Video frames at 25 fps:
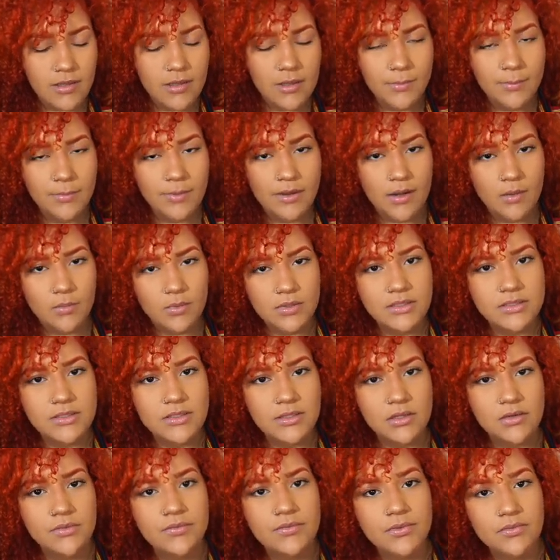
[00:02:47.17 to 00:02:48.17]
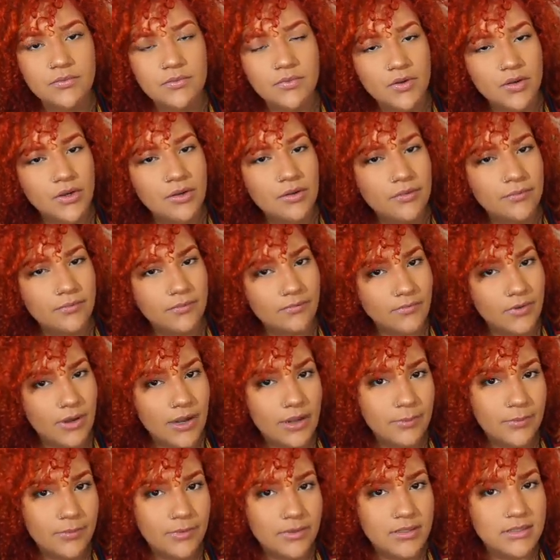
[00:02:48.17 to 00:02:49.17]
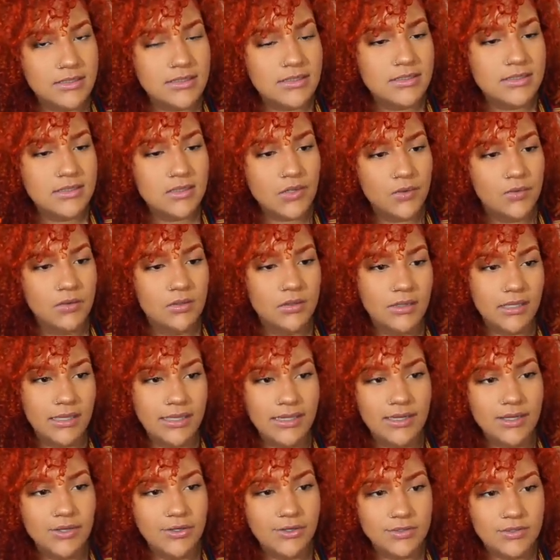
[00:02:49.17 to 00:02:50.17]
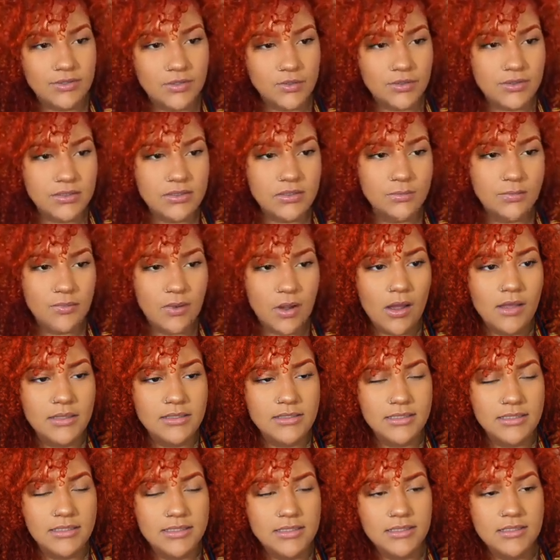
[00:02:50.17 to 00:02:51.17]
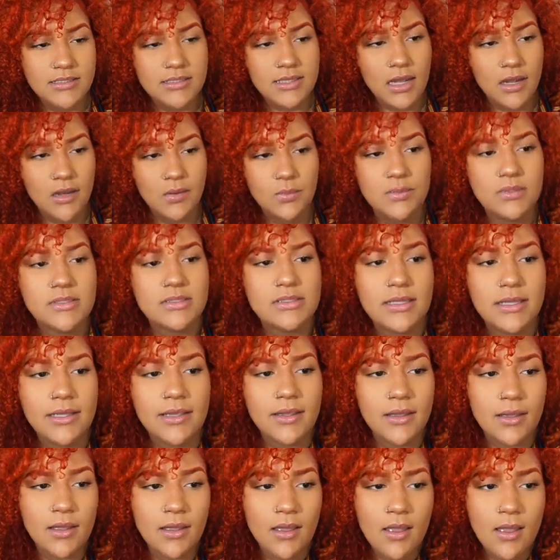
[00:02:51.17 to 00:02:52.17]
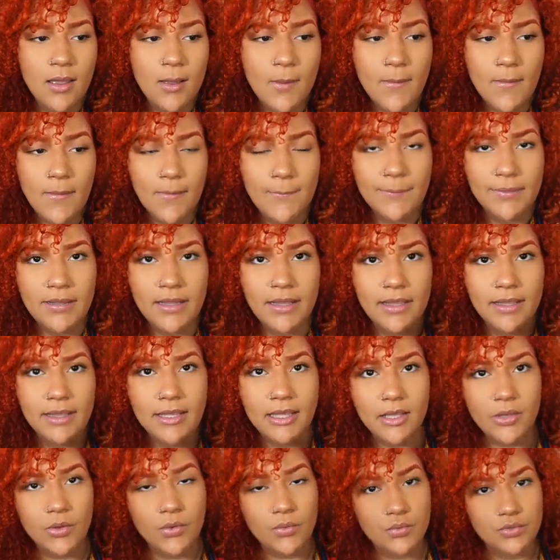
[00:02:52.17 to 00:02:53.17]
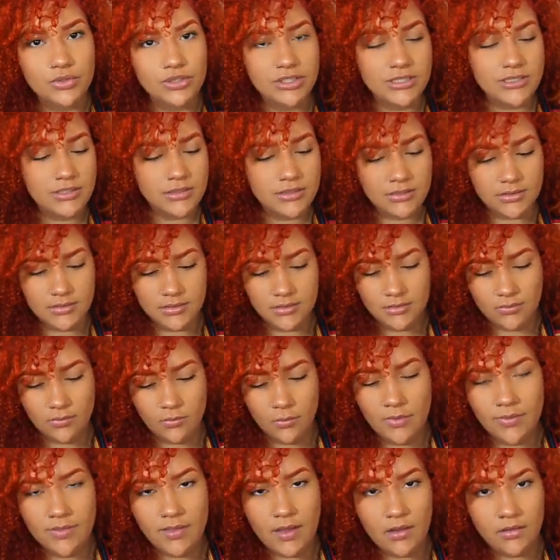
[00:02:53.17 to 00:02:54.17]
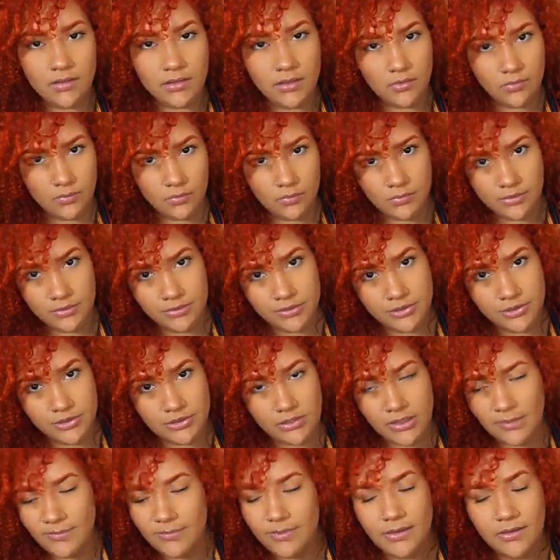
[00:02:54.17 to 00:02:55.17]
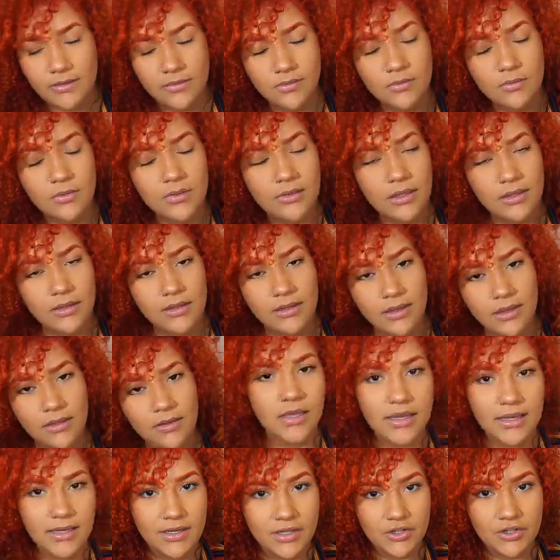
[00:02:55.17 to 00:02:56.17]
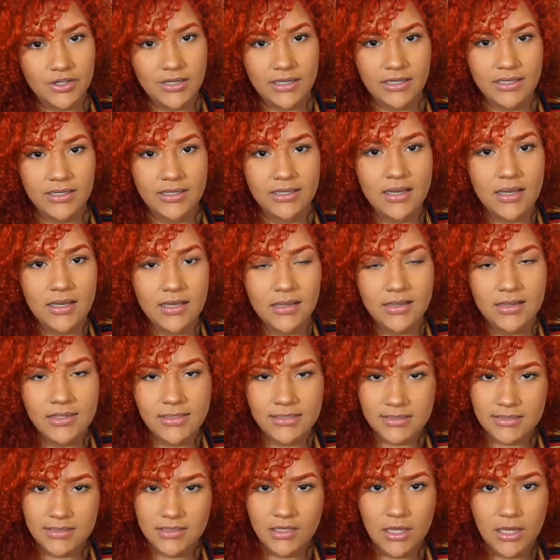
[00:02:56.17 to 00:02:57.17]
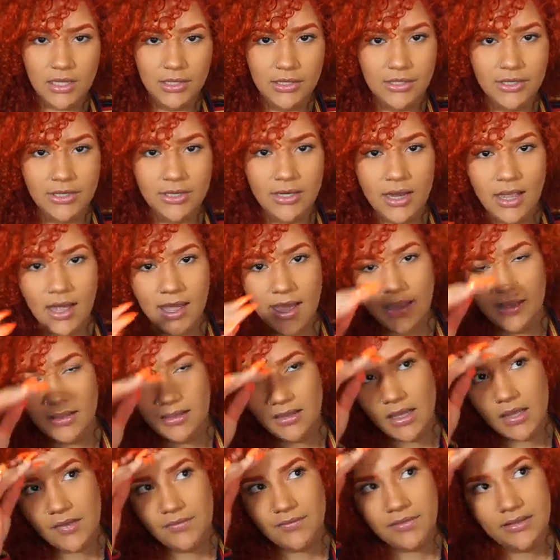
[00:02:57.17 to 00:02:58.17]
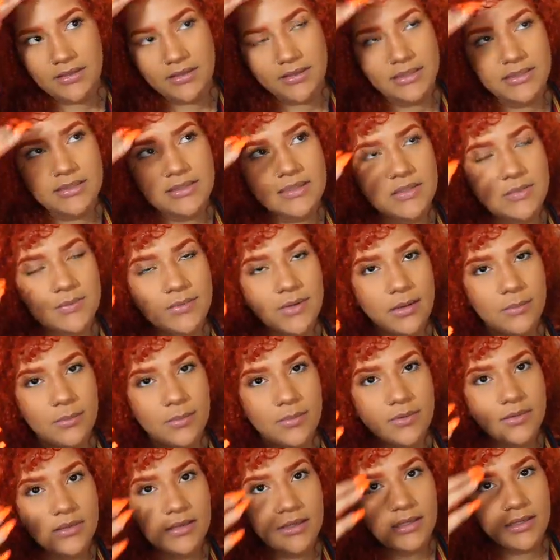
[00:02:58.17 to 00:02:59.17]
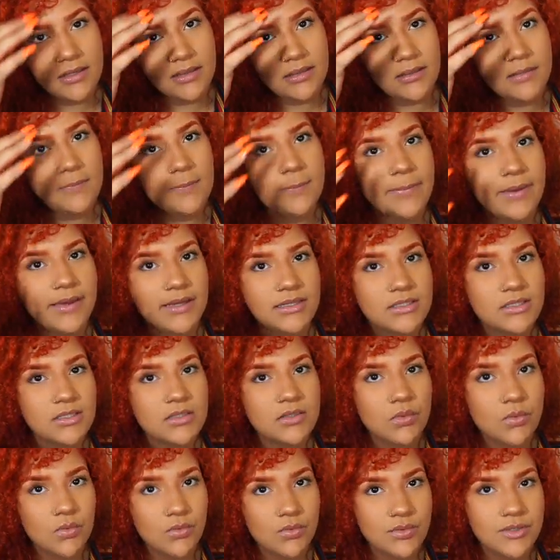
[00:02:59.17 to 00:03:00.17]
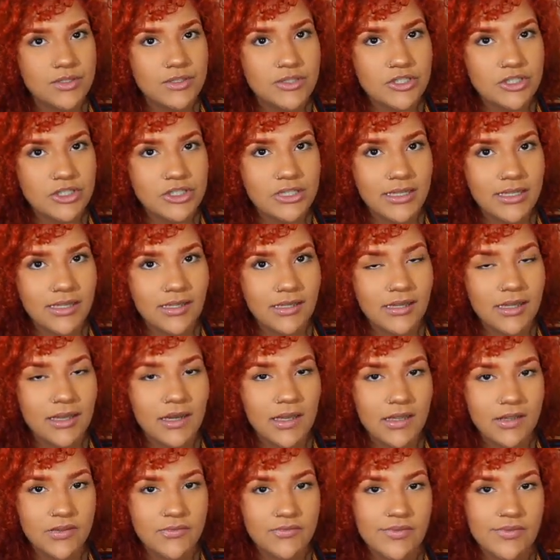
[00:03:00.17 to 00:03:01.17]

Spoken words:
but I wanted to go for very vibrant. So later towards the process, I was like applying it just without the orange, without the yellow, and it created this color. I love it. This is probably the best orange shade that I have